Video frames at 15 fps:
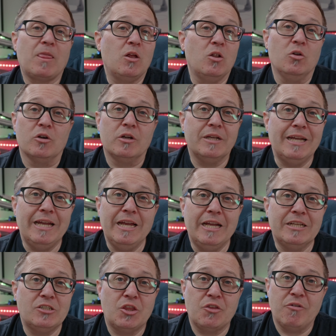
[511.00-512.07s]
look,
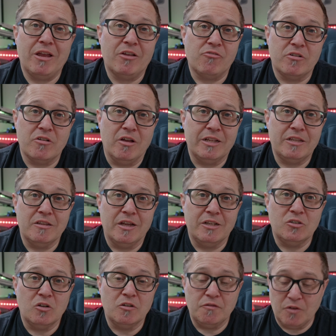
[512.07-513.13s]
it's a
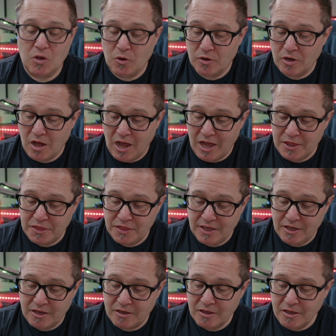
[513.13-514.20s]
$399 phone. I
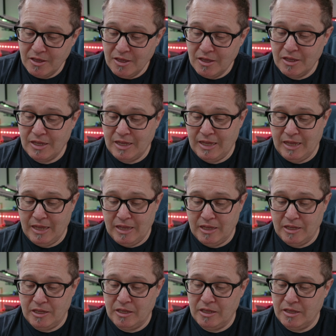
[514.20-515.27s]
think
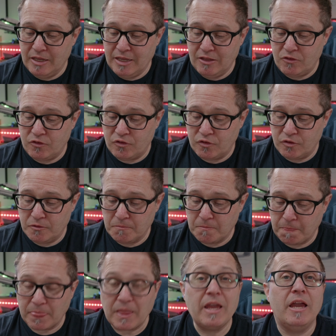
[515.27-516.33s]
it's
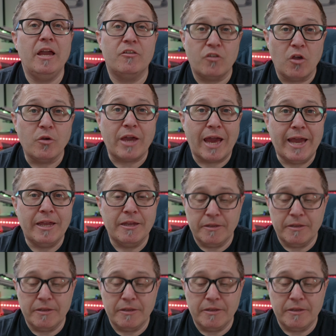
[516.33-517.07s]
okay.